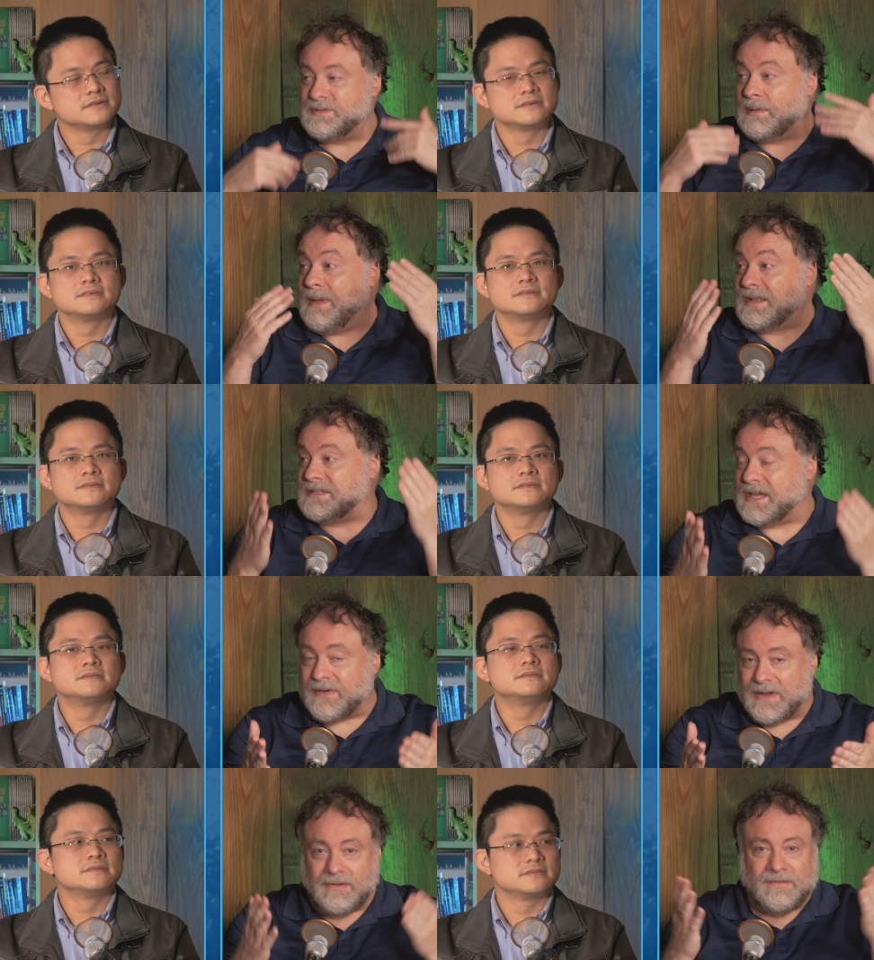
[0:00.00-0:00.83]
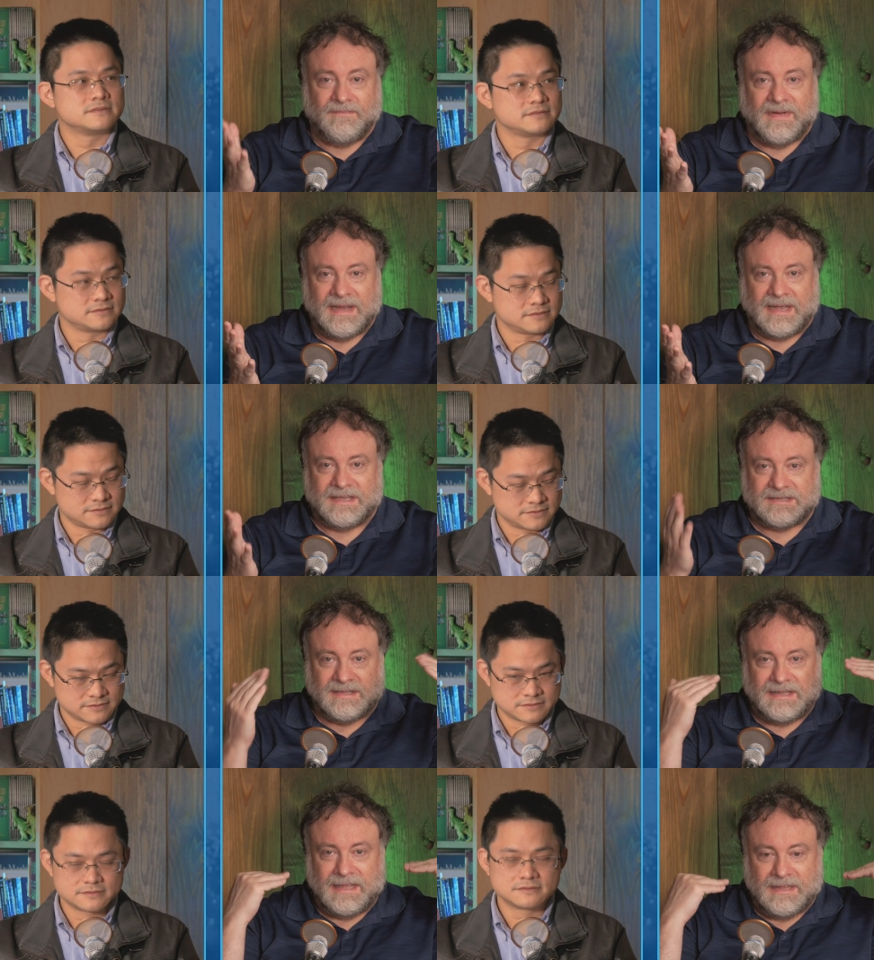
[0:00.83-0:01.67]
Speaker 1: produced by bacteria or fungi.
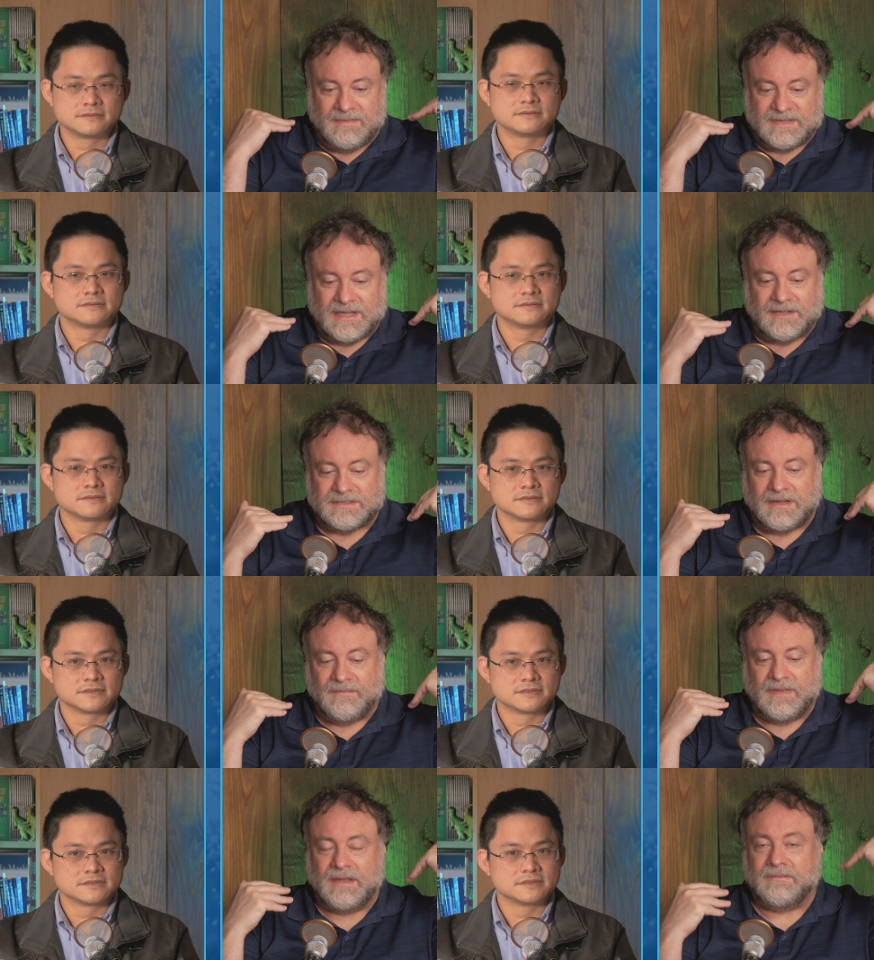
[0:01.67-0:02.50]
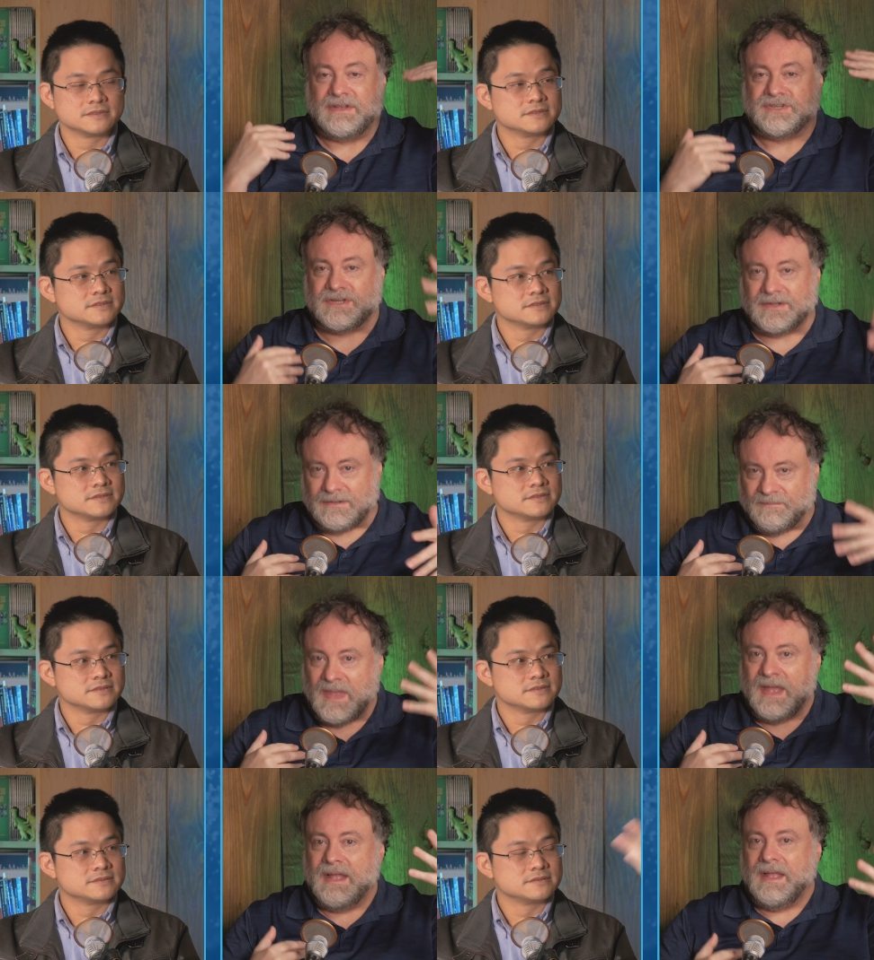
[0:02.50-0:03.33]
It's clearly the result of the
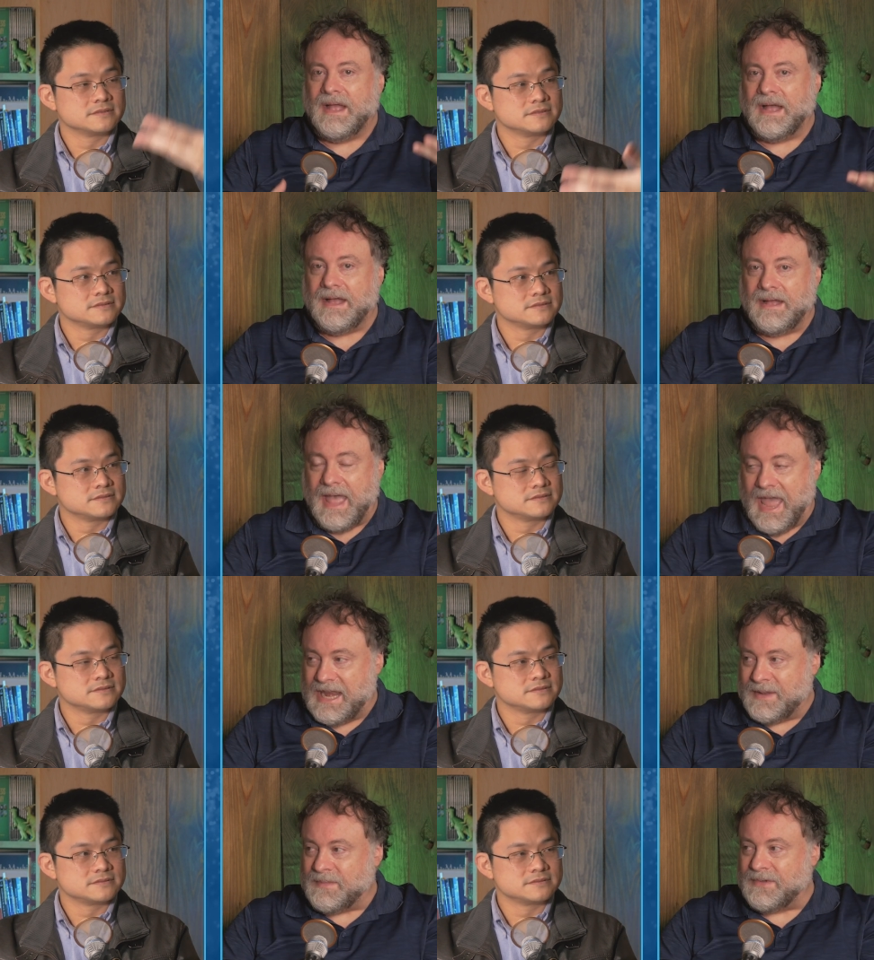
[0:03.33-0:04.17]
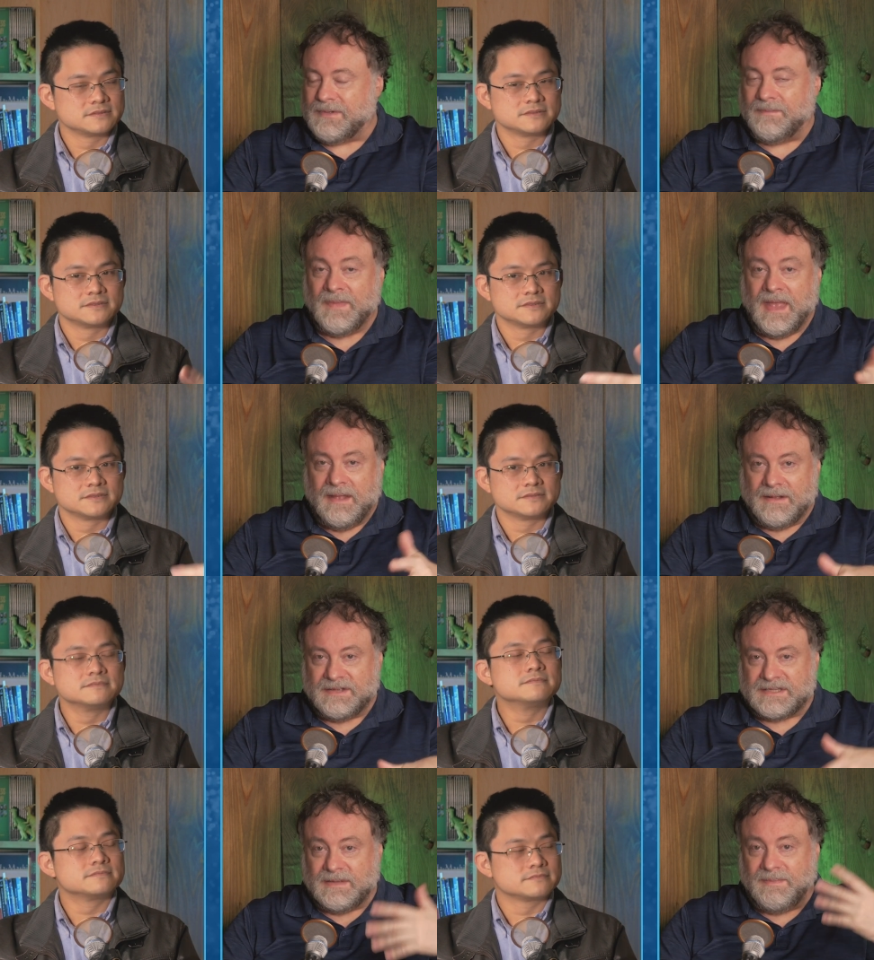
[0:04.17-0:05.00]
original uh, animal
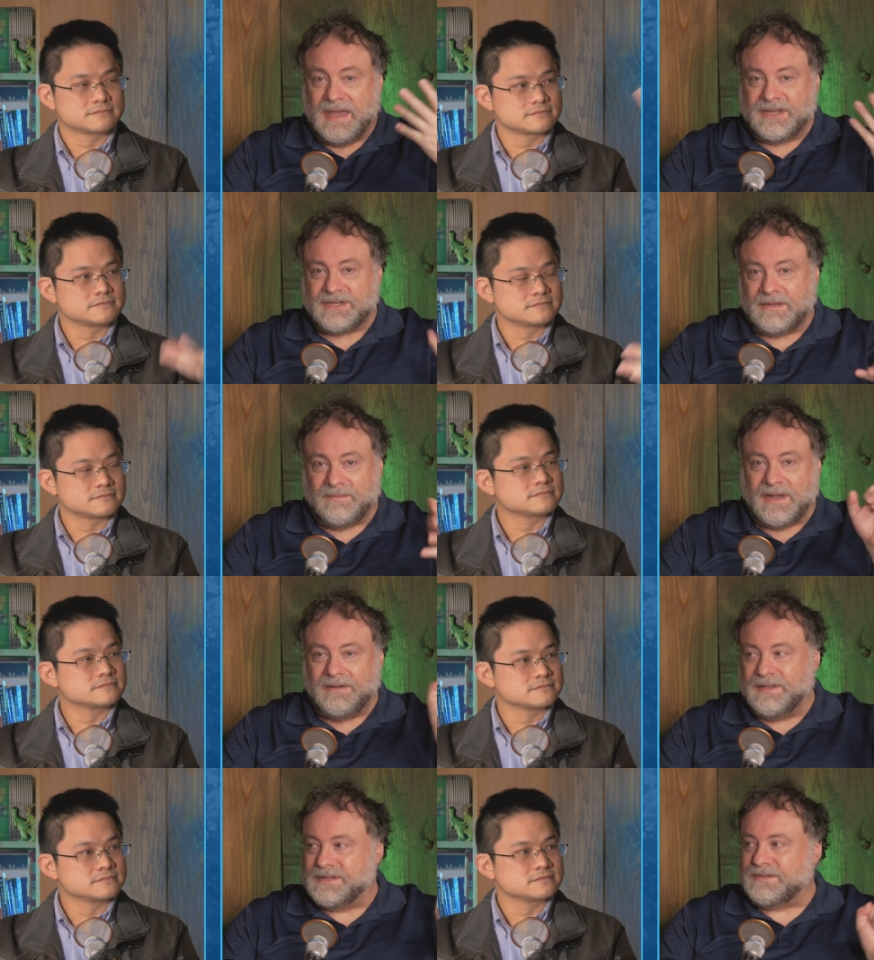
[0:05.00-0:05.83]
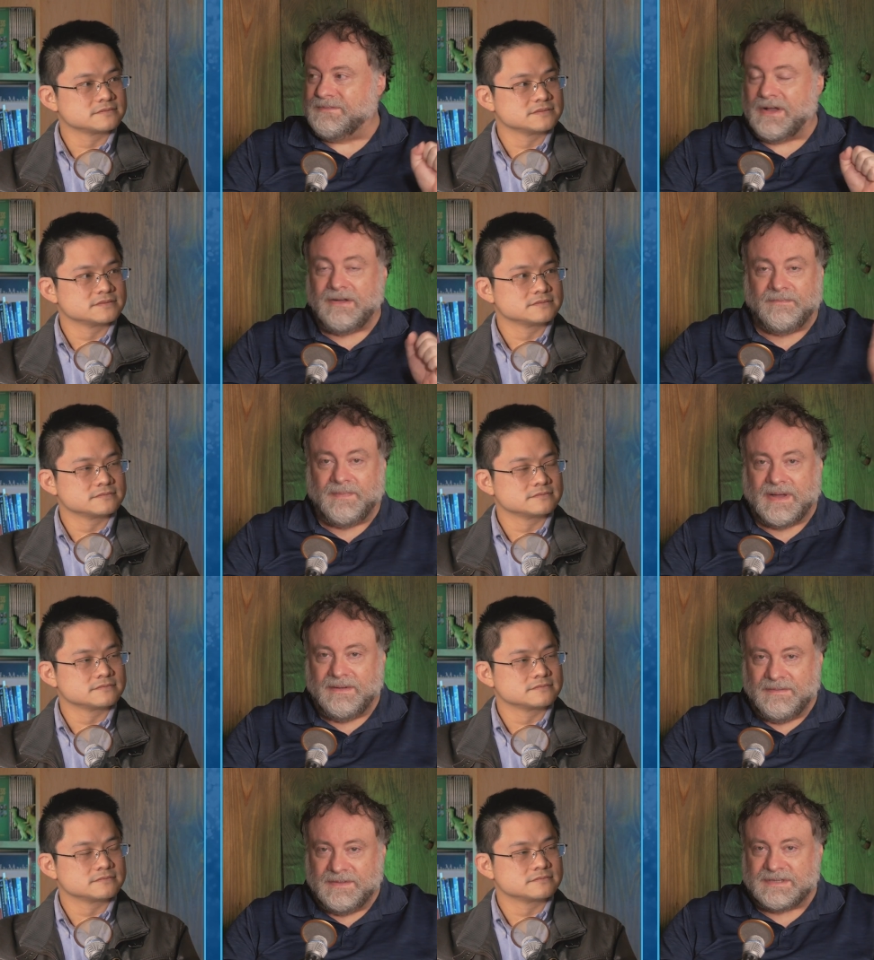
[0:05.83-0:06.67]
because the major components of, of
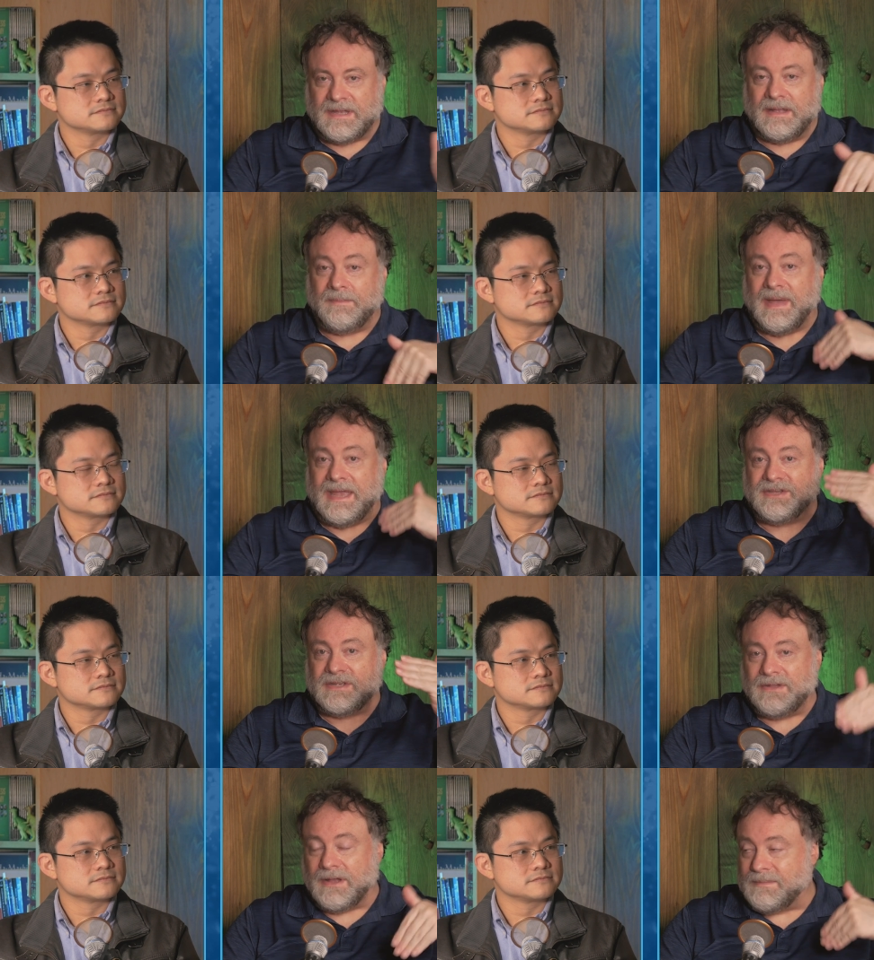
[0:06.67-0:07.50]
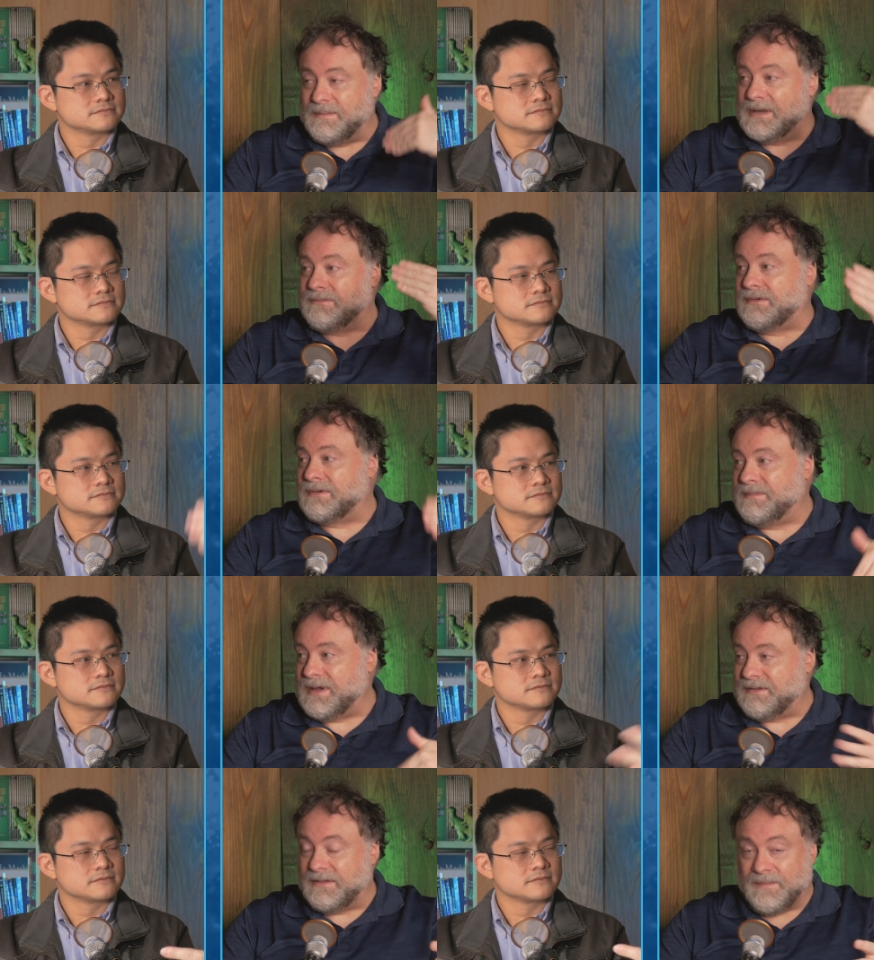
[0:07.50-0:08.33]
bones, a major non mineral
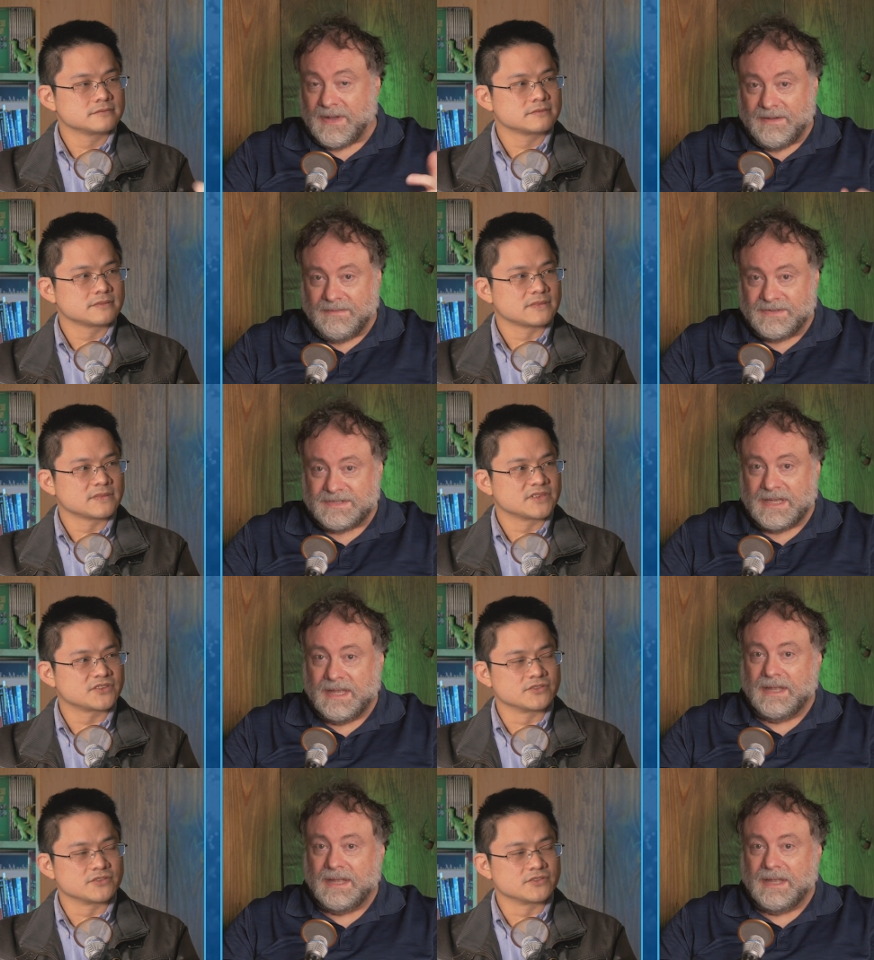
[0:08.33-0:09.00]
component of bones.